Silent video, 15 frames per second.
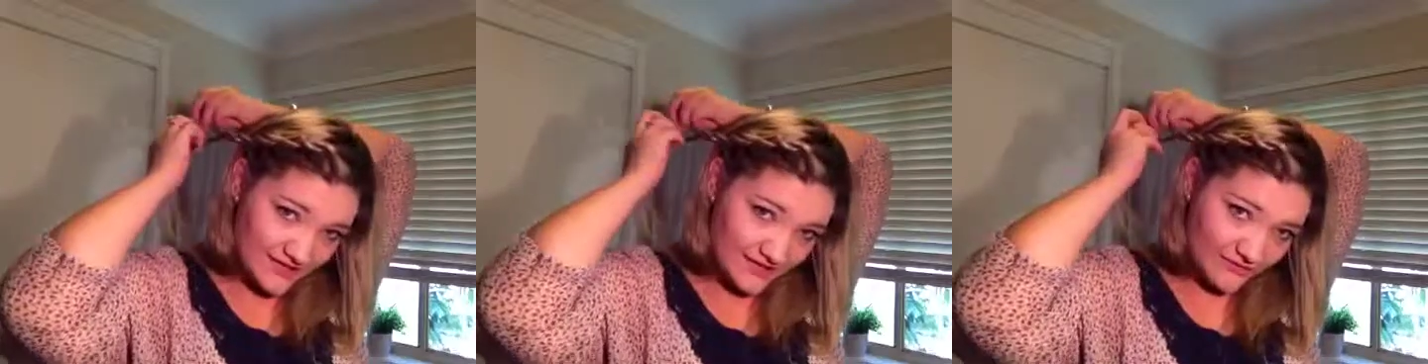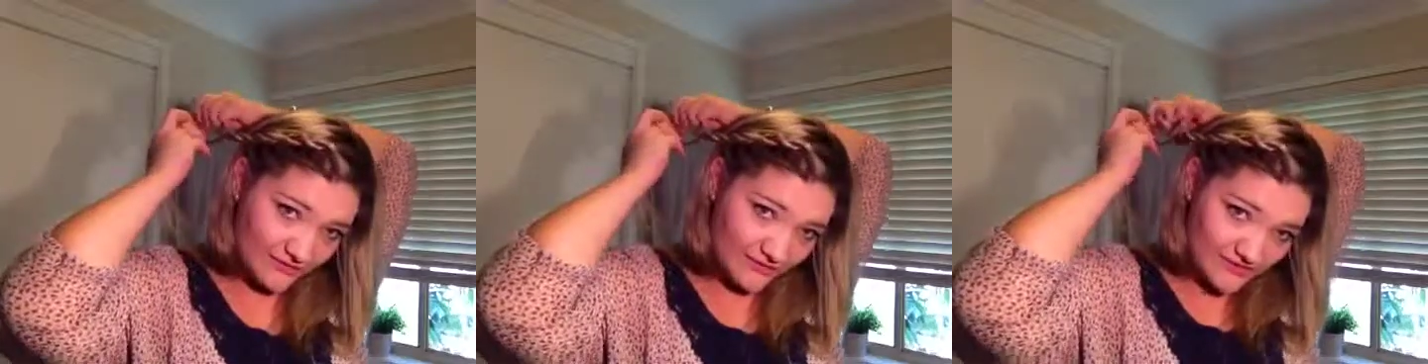
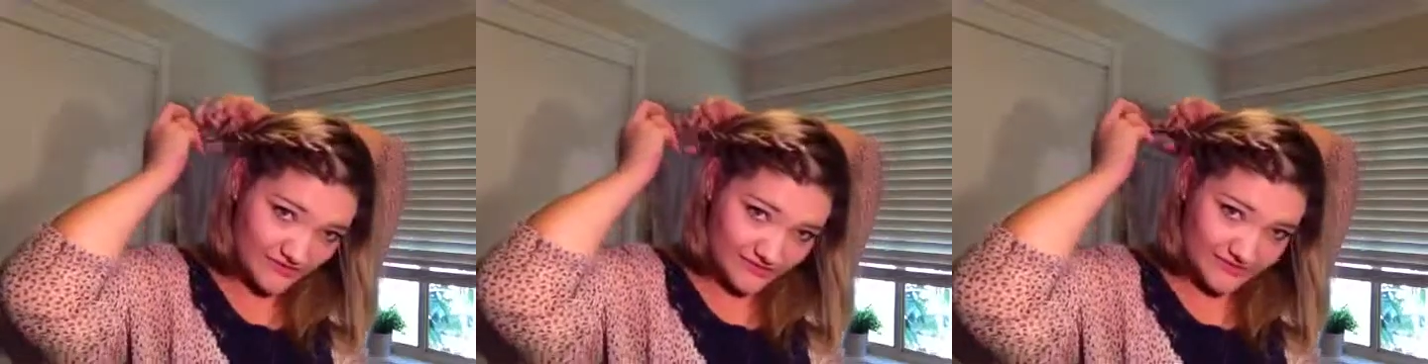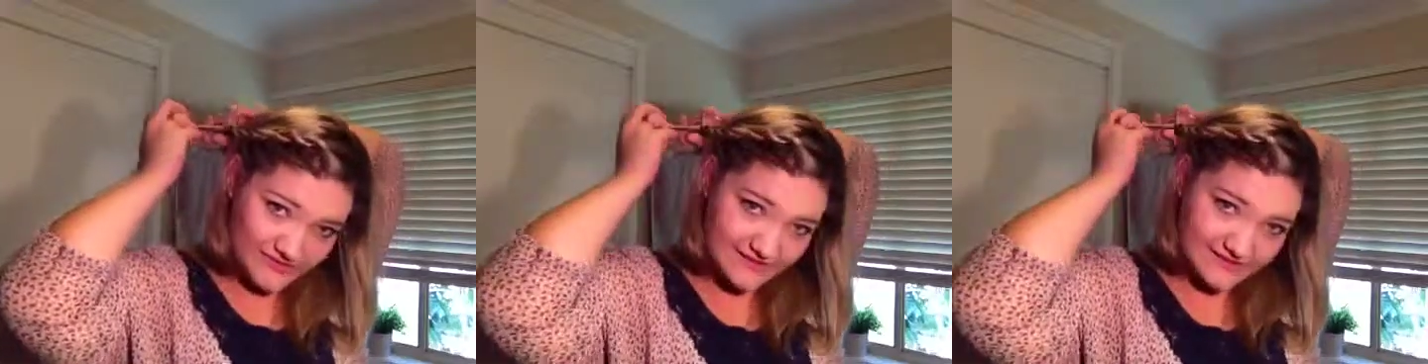you want
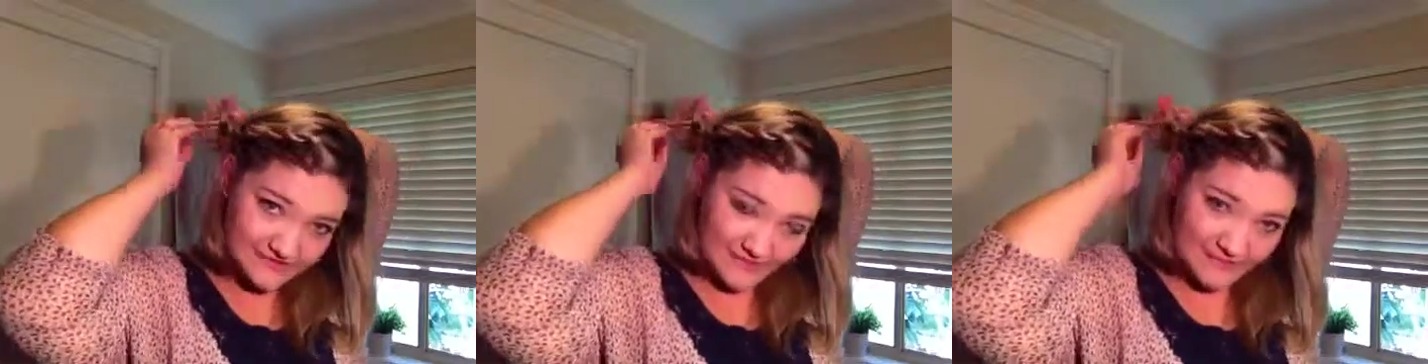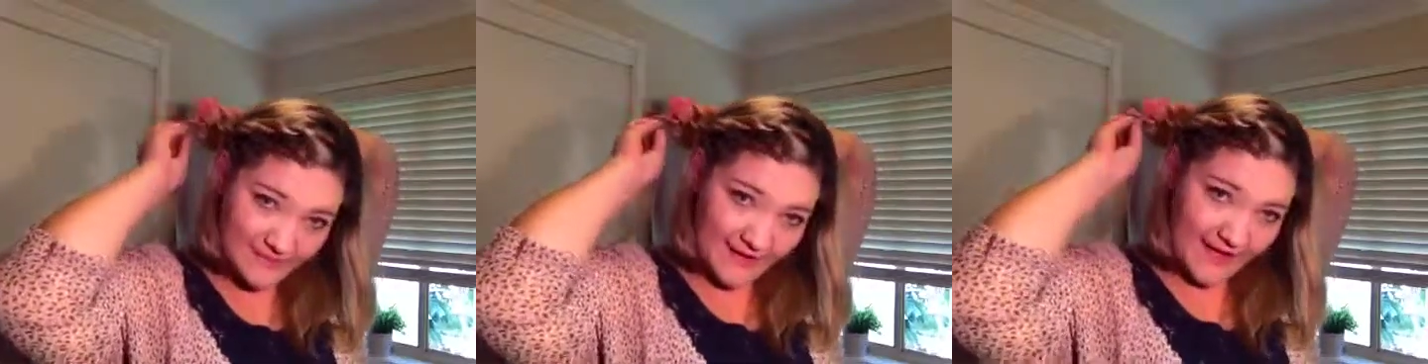to twist
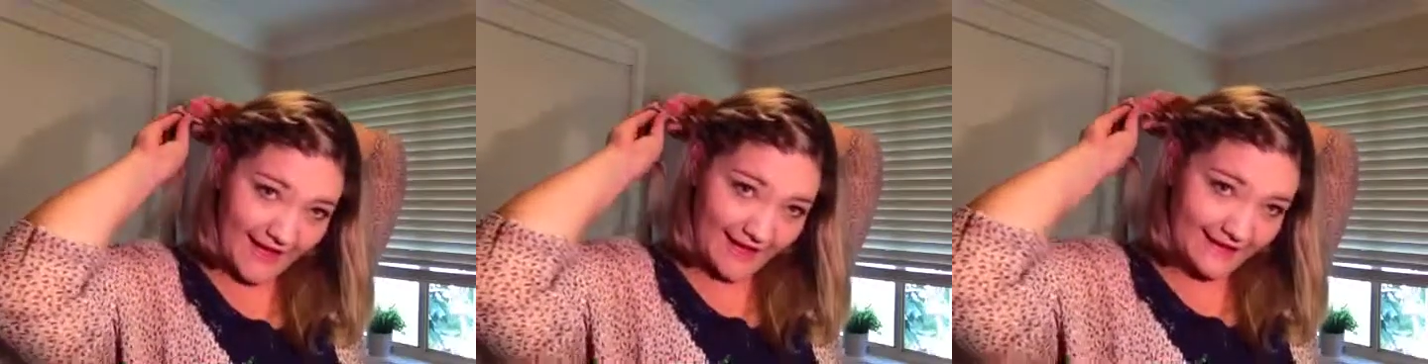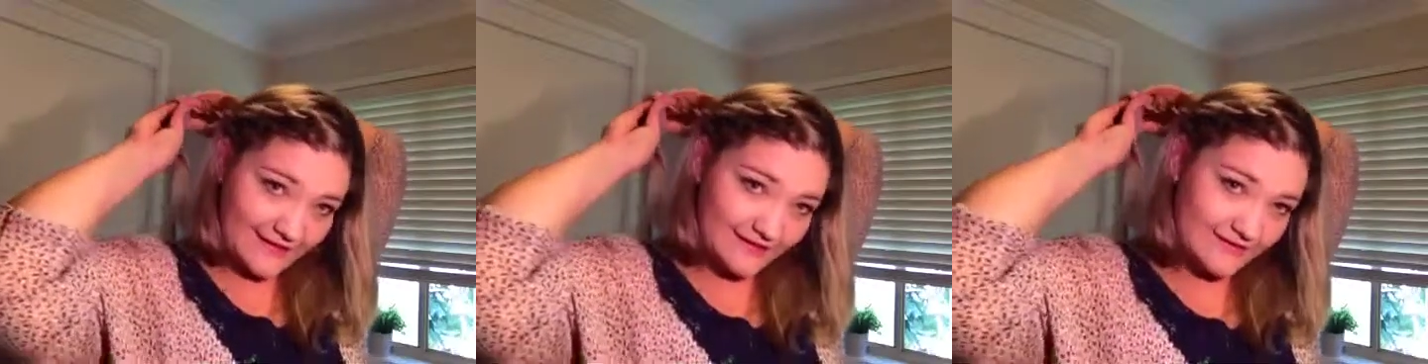them
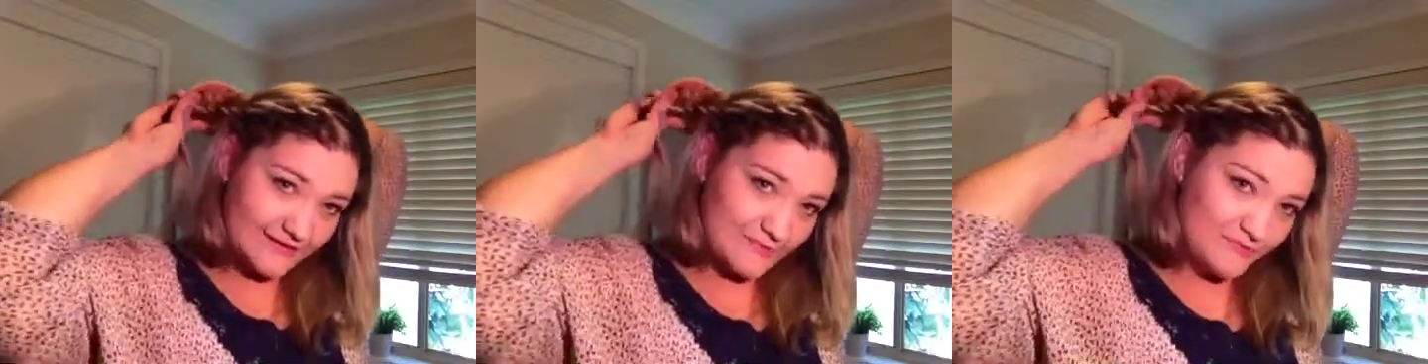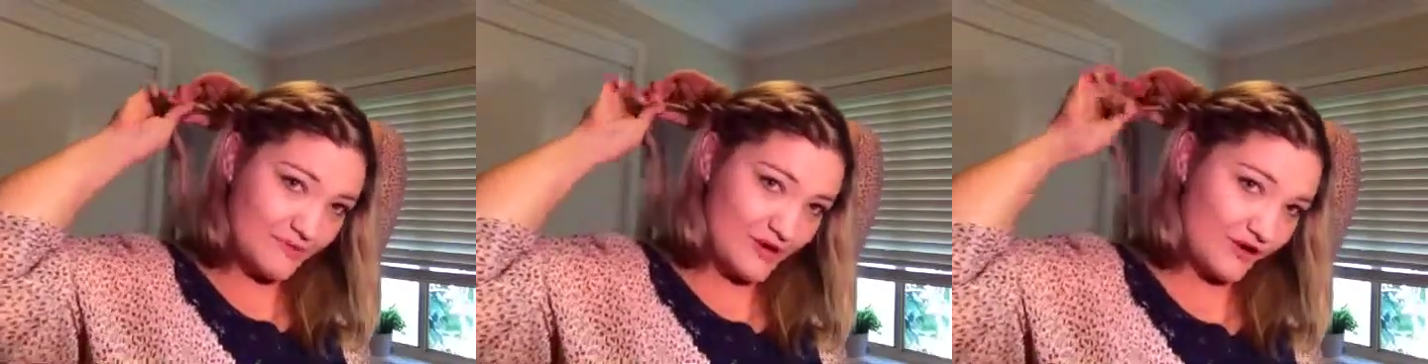back,
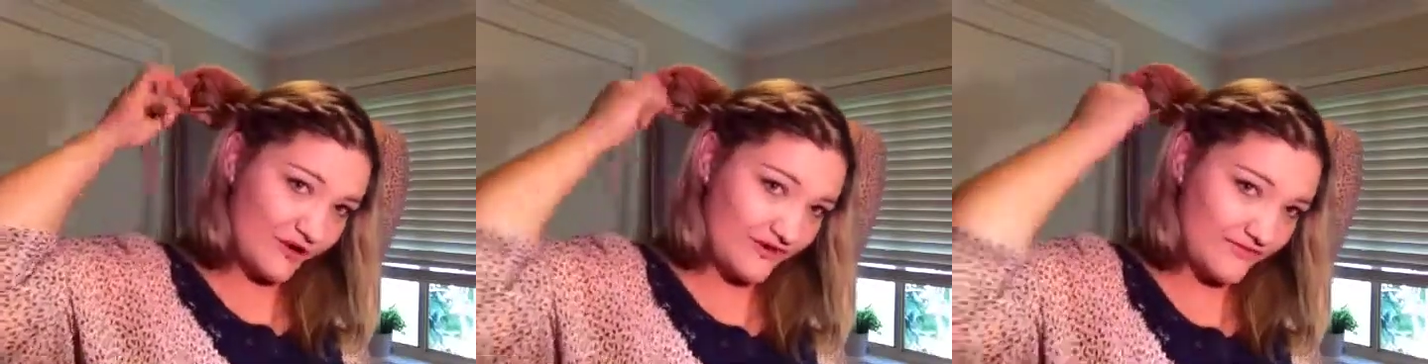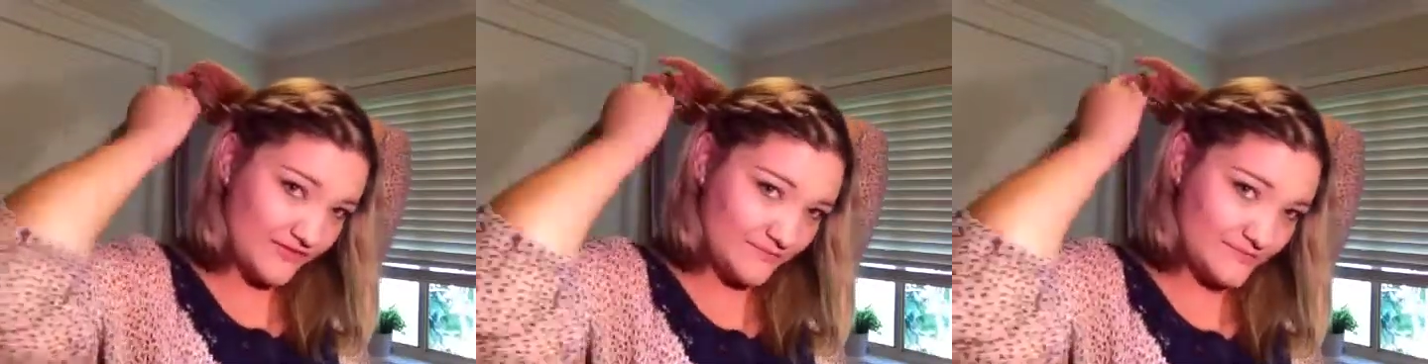but
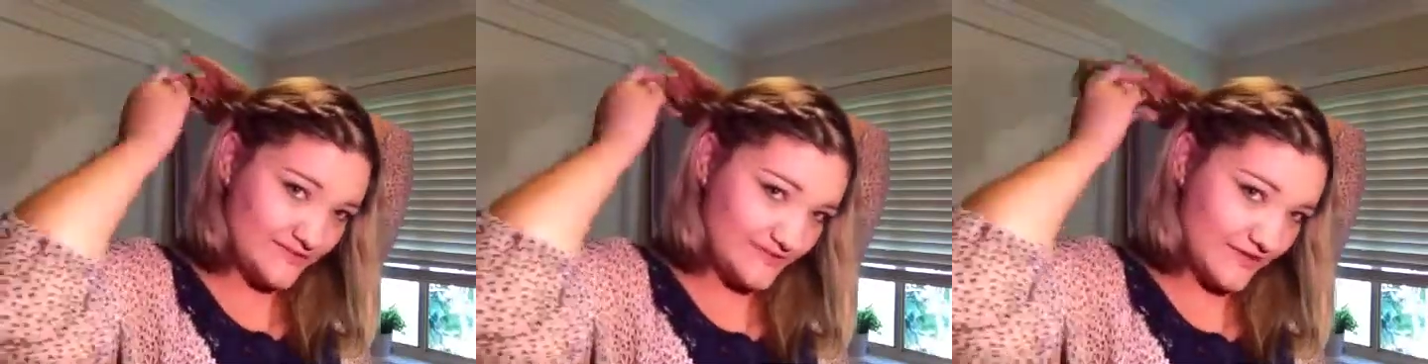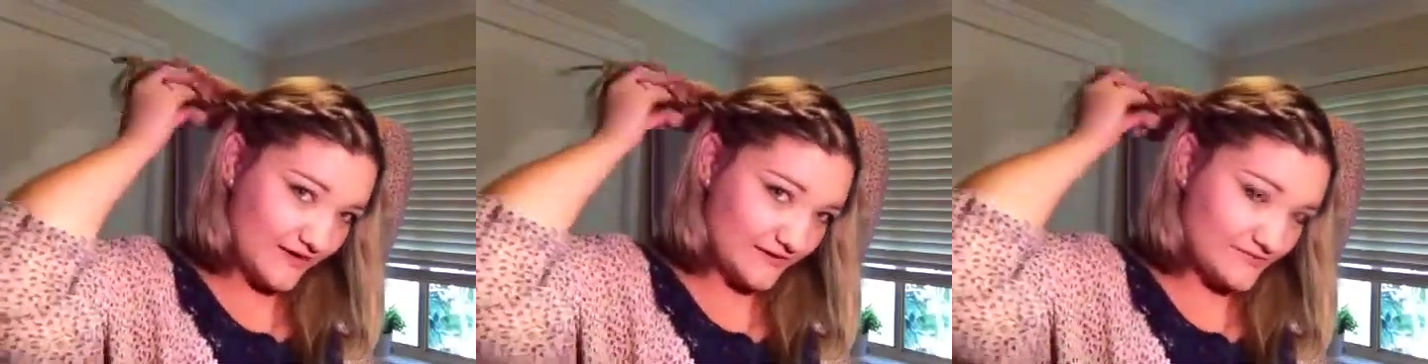over
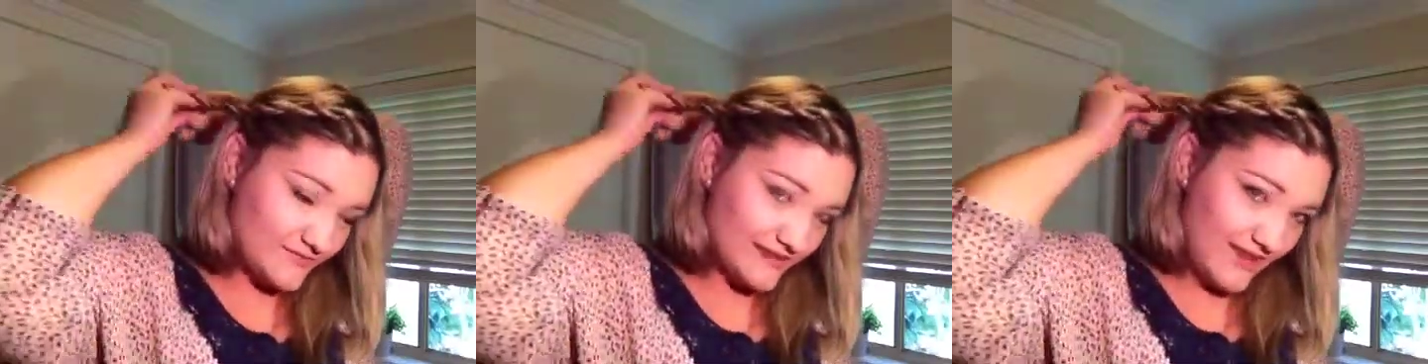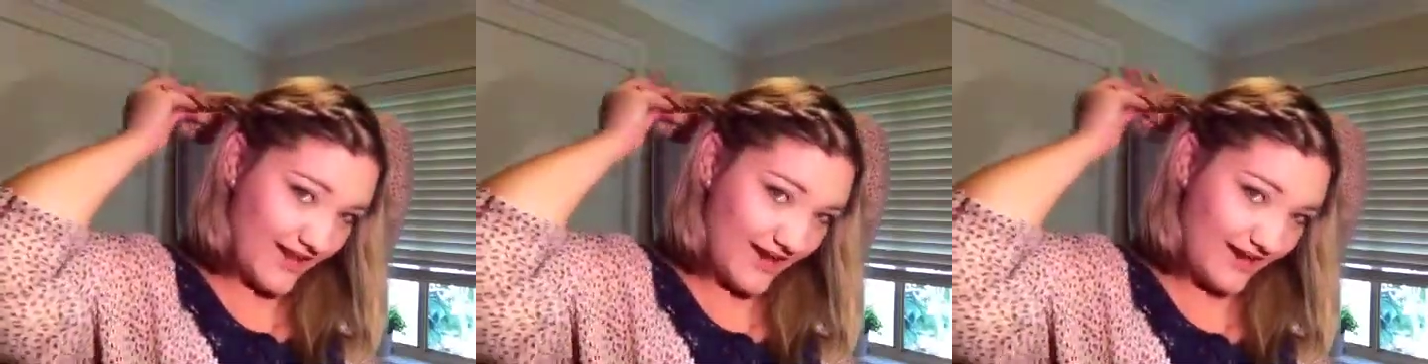themselves
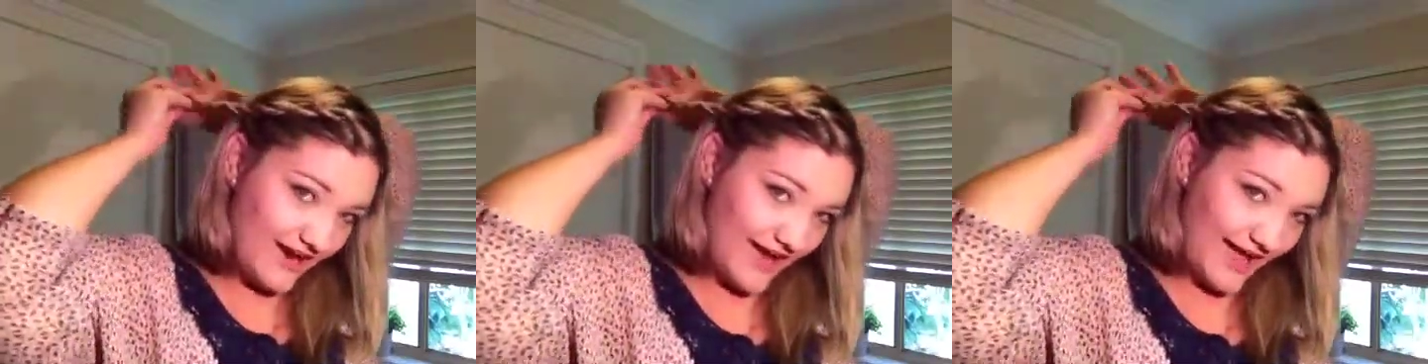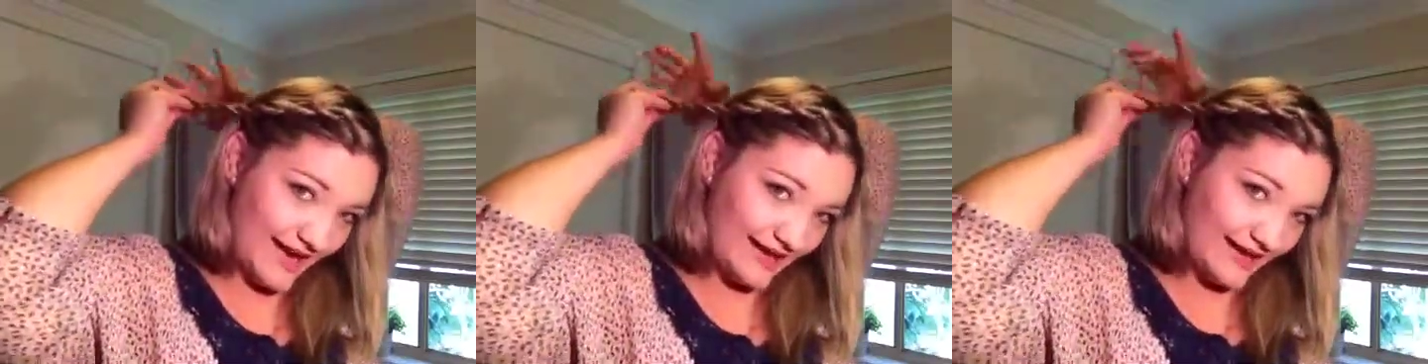
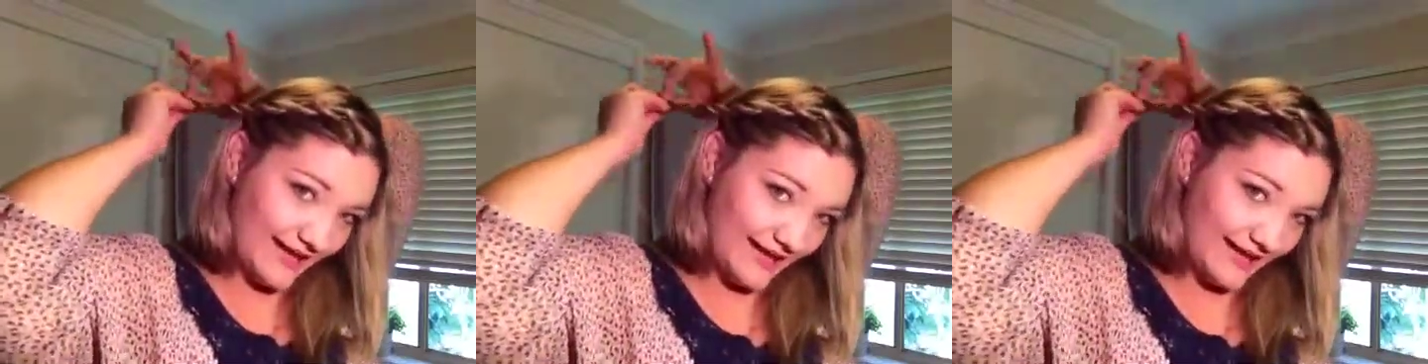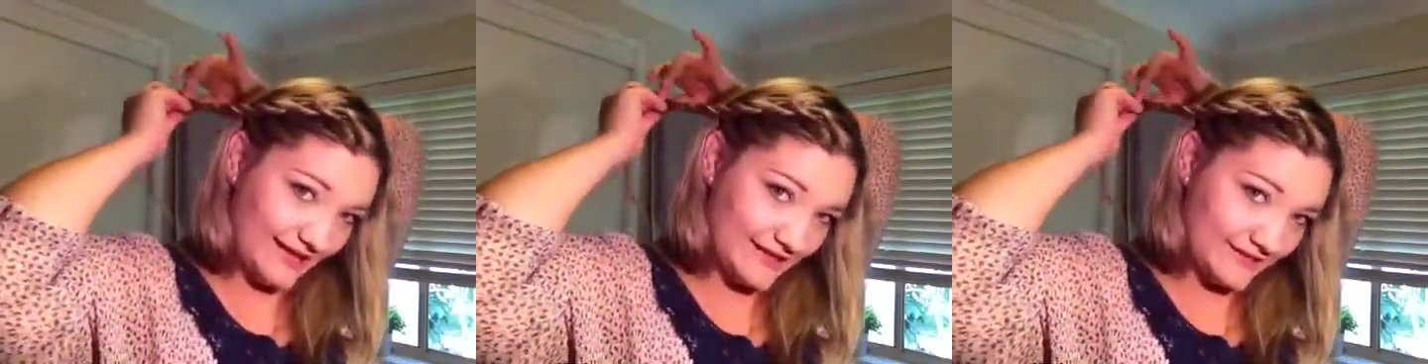without adding
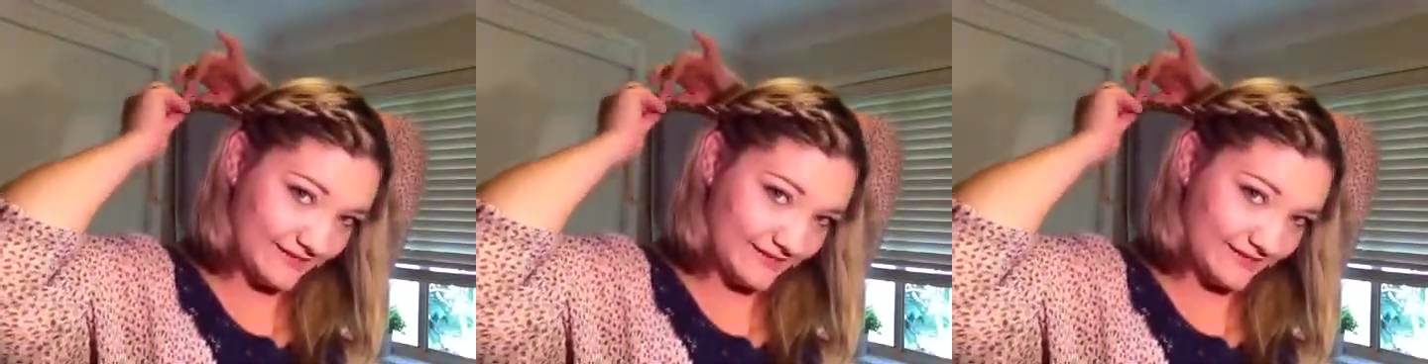hair,